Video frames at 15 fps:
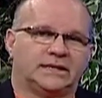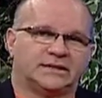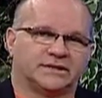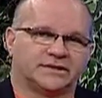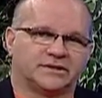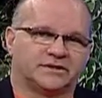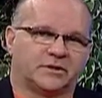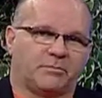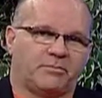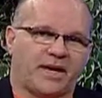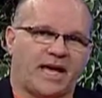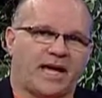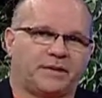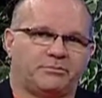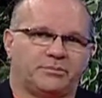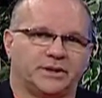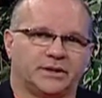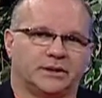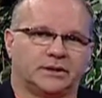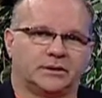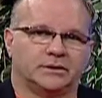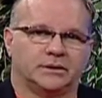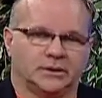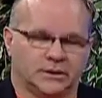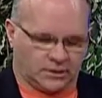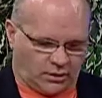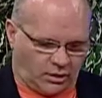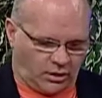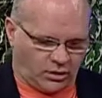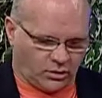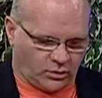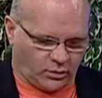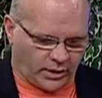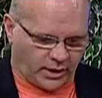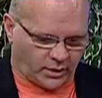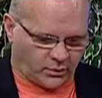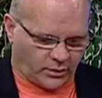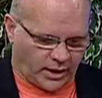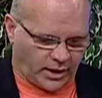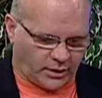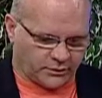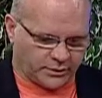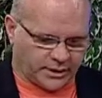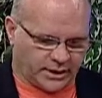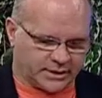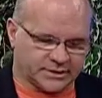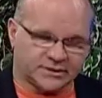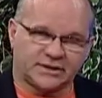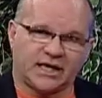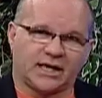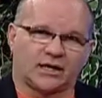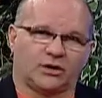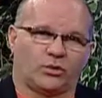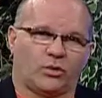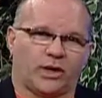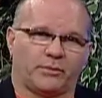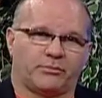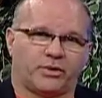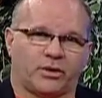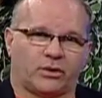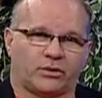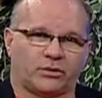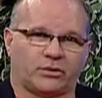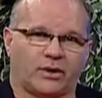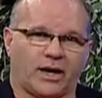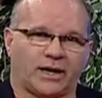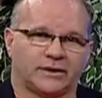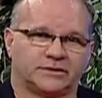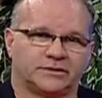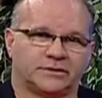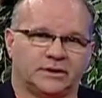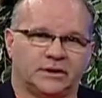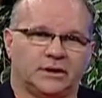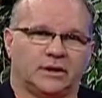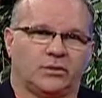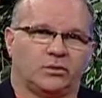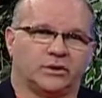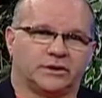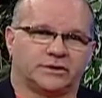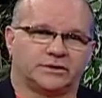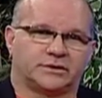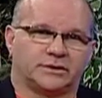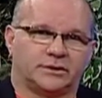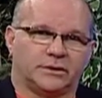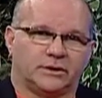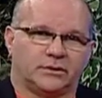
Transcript: This is a bad bill all the way around, and it's taking away parental rights, which...